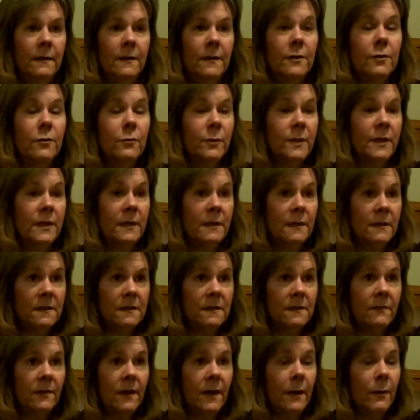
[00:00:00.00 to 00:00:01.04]
the
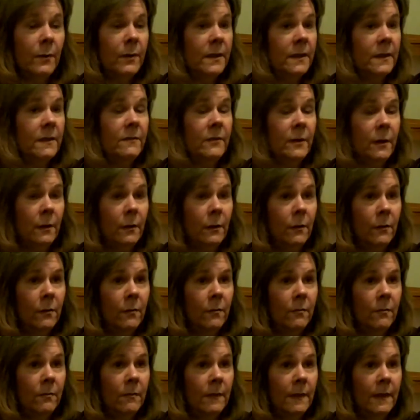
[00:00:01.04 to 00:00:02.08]
greenness of how we live at
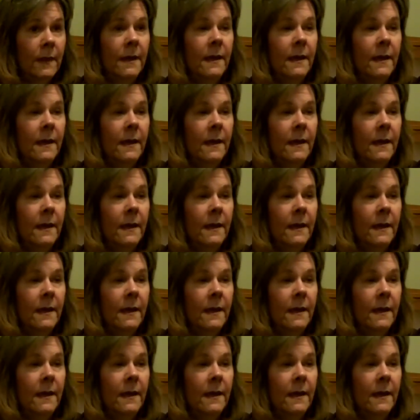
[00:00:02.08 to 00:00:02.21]
home